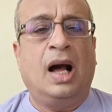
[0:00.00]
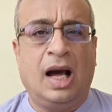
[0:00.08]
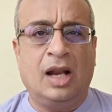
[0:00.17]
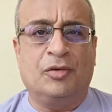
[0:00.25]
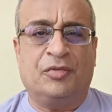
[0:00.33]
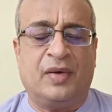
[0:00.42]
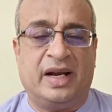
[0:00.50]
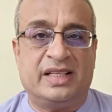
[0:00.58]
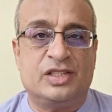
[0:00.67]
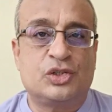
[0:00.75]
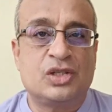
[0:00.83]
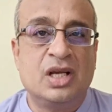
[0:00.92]
Hello
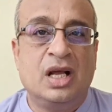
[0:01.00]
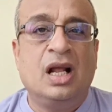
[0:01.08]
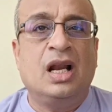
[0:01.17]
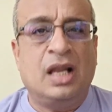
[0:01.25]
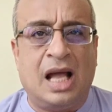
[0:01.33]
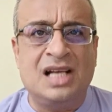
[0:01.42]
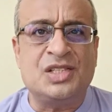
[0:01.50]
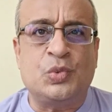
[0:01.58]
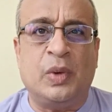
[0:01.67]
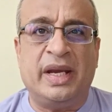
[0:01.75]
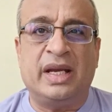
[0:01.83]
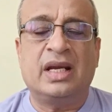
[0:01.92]
friends. Last
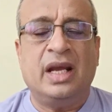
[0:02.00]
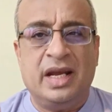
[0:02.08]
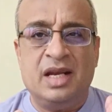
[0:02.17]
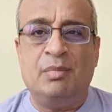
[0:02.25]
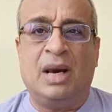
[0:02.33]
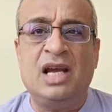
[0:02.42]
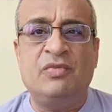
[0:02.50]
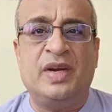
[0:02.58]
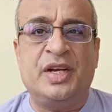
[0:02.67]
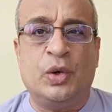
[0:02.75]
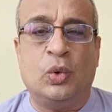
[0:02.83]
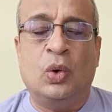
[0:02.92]
week in my
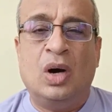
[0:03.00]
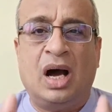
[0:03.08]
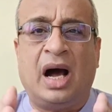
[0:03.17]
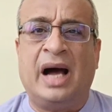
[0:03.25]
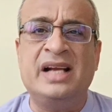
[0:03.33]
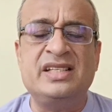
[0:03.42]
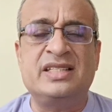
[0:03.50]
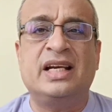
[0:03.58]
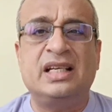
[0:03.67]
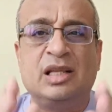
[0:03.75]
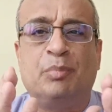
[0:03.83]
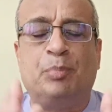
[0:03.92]
video, I
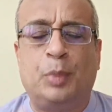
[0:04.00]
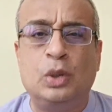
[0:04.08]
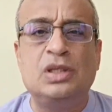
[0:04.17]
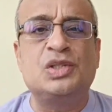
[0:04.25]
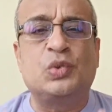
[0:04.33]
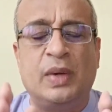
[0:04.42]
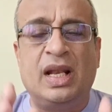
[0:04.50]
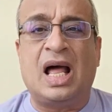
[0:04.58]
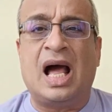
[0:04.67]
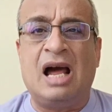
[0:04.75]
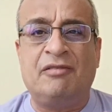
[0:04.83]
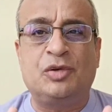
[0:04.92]
said the bulls will
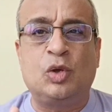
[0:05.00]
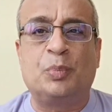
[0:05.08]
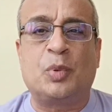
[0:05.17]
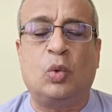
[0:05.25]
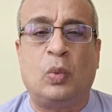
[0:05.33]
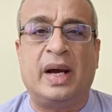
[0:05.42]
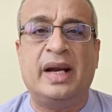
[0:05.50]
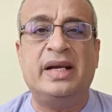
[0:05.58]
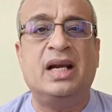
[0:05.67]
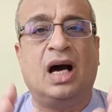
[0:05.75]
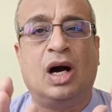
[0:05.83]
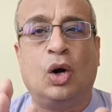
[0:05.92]
have to
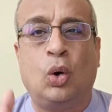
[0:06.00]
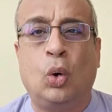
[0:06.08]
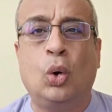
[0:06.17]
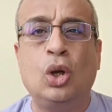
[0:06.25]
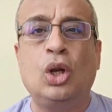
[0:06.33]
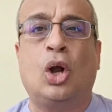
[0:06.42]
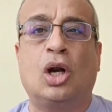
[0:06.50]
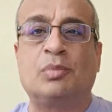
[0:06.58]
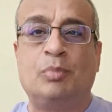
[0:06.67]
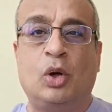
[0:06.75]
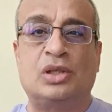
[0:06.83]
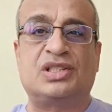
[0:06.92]
provide a whole
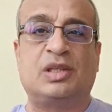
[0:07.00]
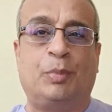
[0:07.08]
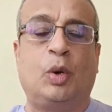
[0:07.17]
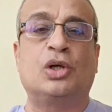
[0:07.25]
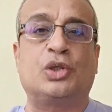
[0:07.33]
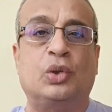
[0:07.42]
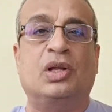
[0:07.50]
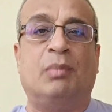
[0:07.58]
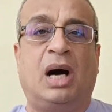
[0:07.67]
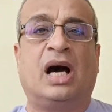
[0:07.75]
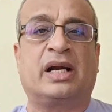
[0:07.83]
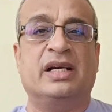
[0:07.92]
lot more support to the
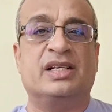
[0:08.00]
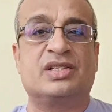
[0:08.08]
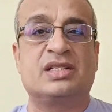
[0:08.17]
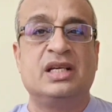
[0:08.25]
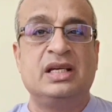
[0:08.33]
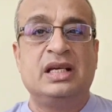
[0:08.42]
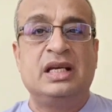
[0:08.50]
markets